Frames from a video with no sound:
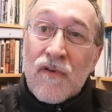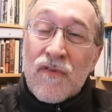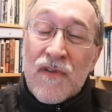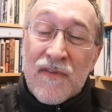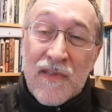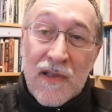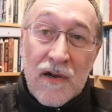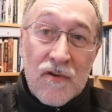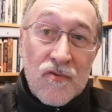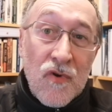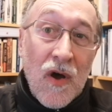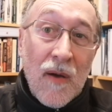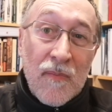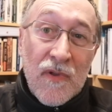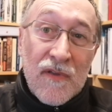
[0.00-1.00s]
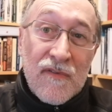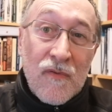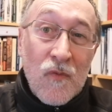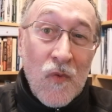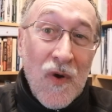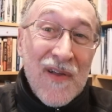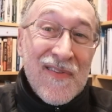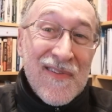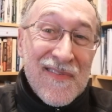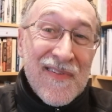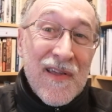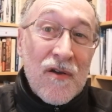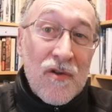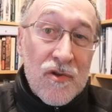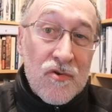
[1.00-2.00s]
So these little droplets, one
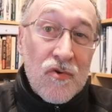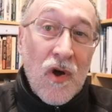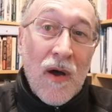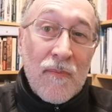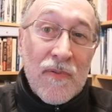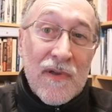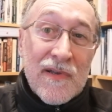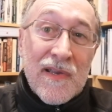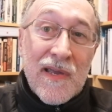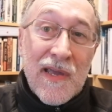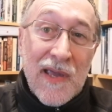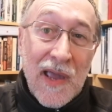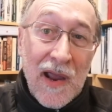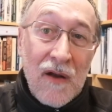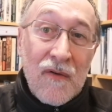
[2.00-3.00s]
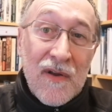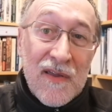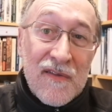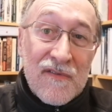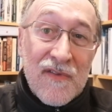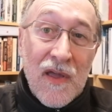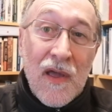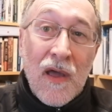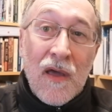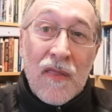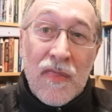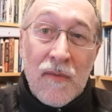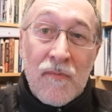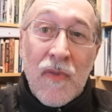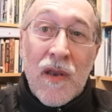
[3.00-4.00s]
single droplet carries
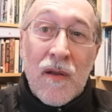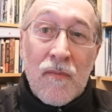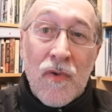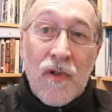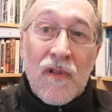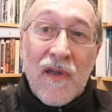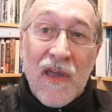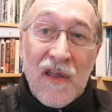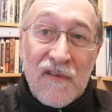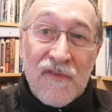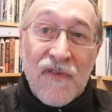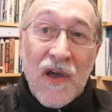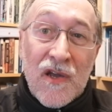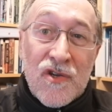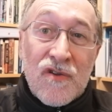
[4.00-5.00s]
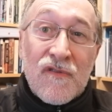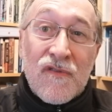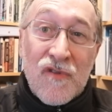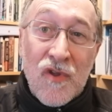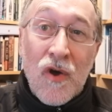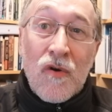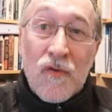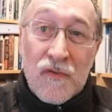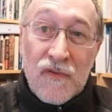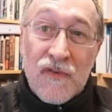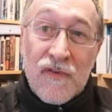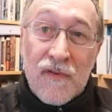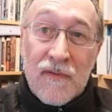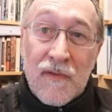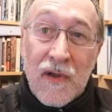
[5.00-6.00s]
the minimal infectious
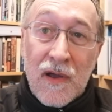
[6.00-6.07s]
dose.